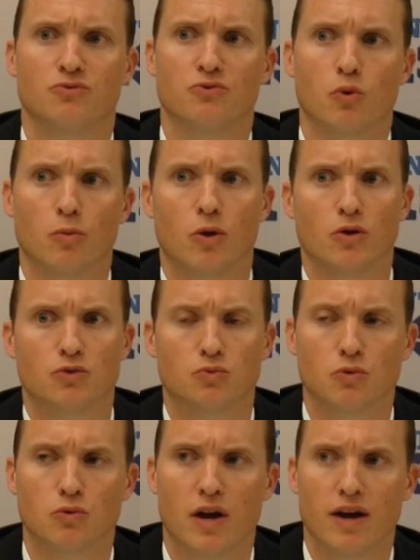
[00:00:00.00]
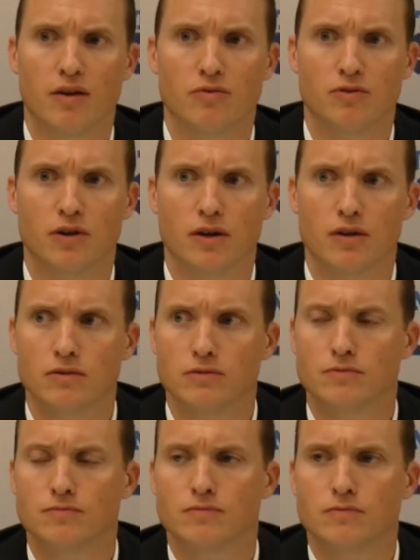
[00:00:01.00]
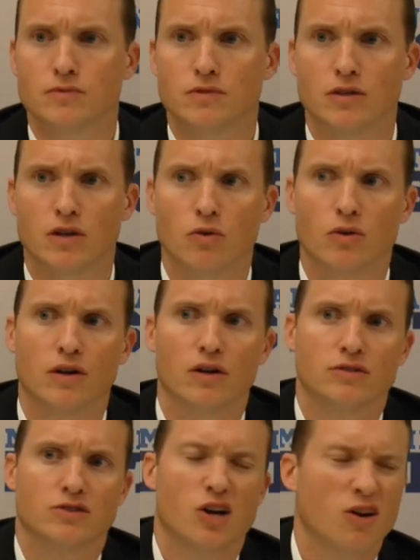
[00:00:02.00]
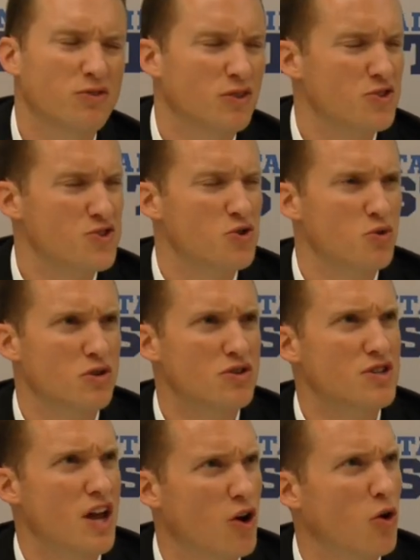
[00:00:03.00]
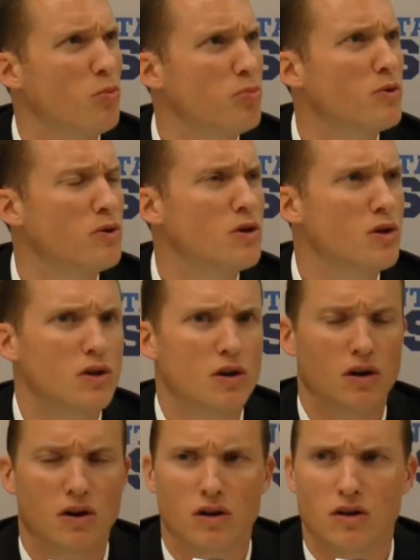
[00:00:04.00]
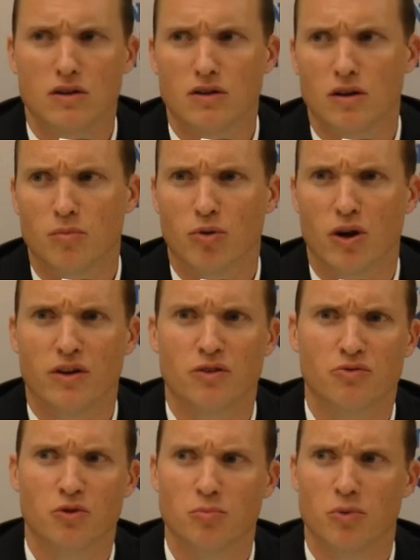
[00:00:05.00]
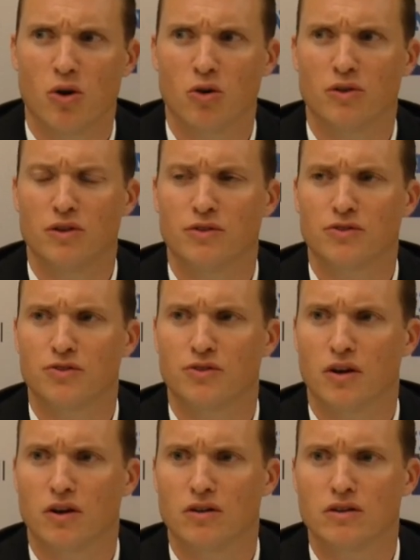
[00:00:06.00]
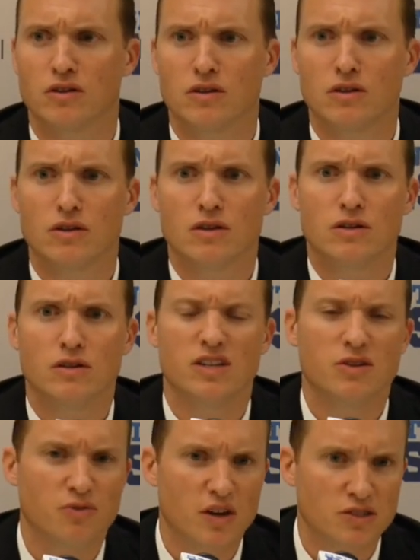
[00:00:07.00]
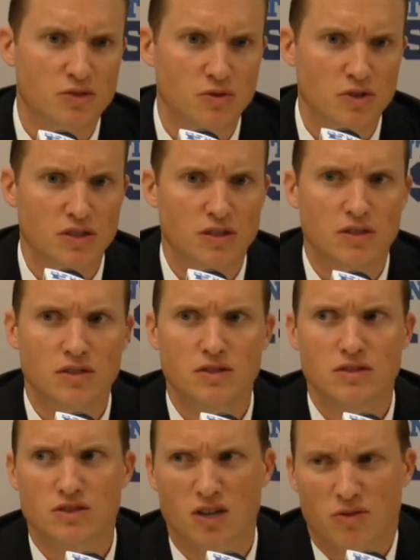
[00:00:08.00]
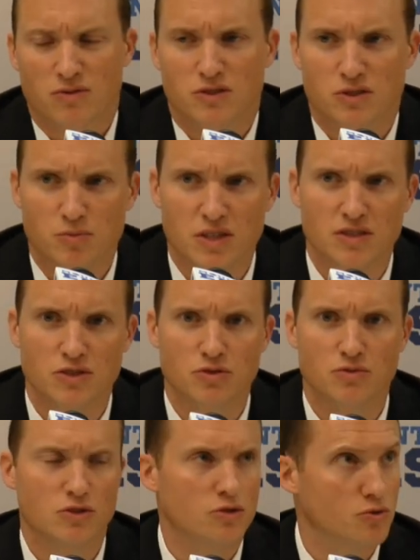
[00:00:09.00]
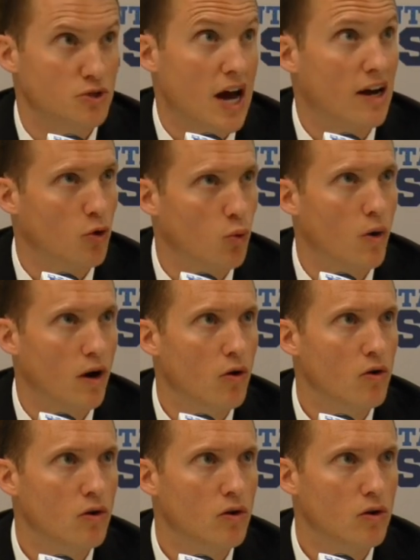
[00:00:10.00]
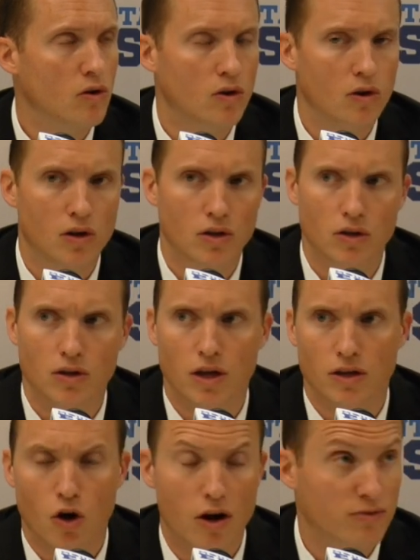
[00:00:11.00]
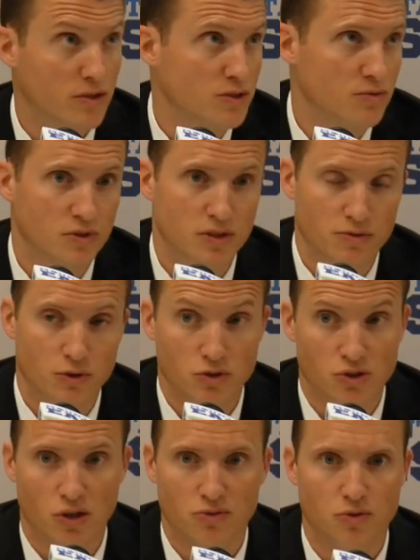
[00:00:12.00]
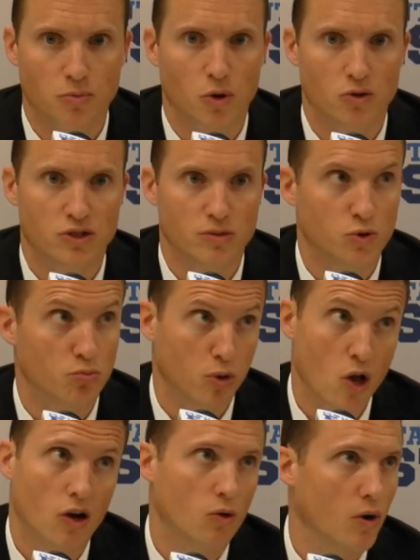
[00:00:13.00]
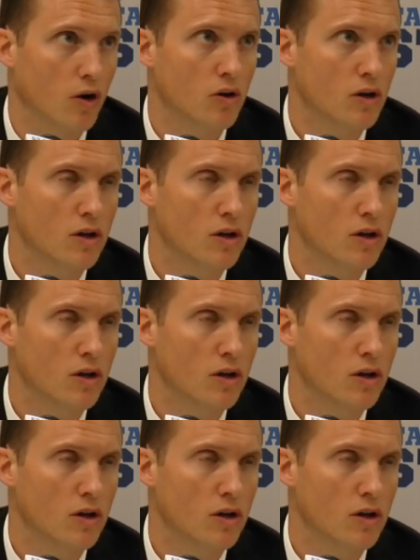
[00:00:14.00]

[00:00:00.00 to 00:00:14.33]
and foremost we'll have uh, you know a toughness to us. I hope uh, a brand of football that's uh, defensively toughness means you, you tackle well. And then offensively, if you're a tough football team, you block well.